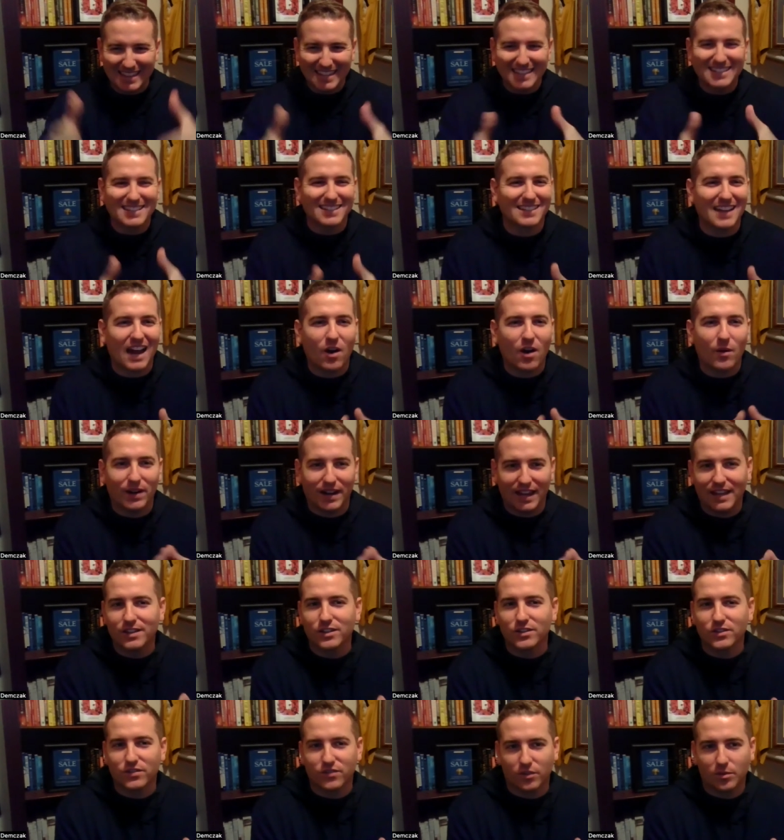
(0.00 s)
this is how it
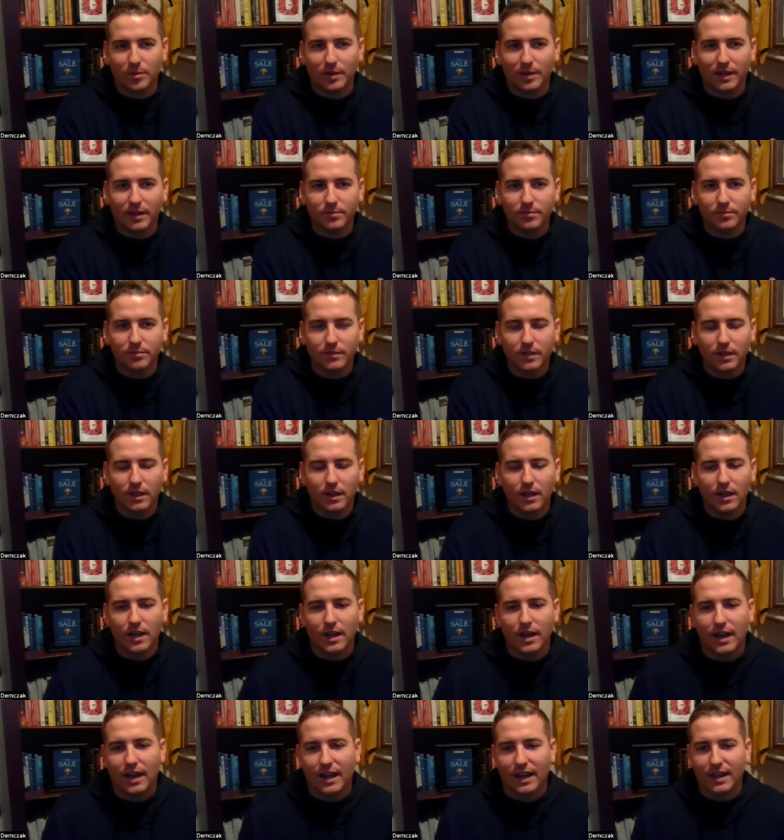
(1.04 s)
ends for
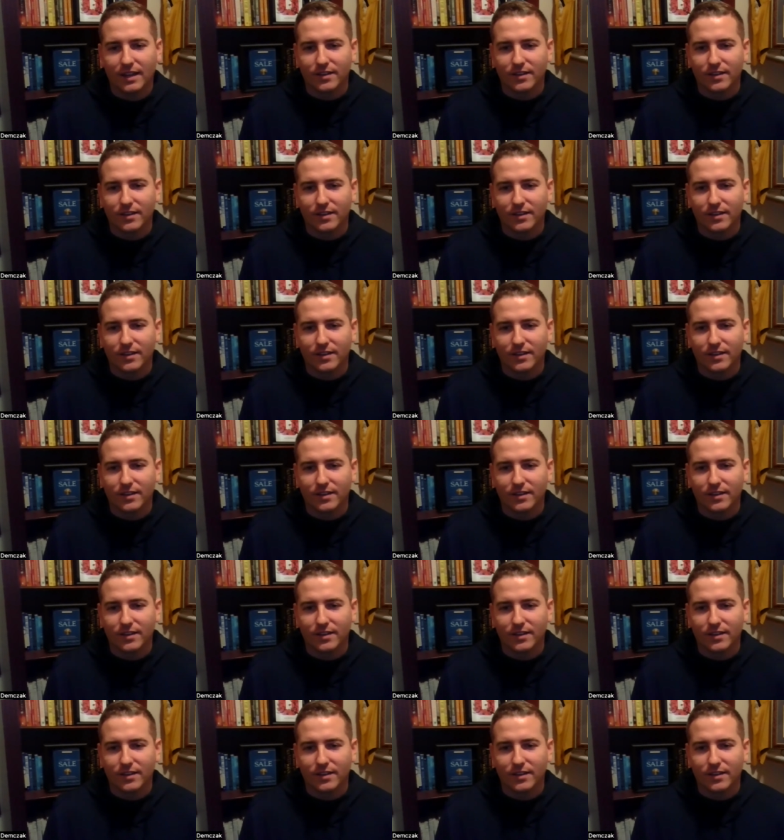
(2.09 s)
me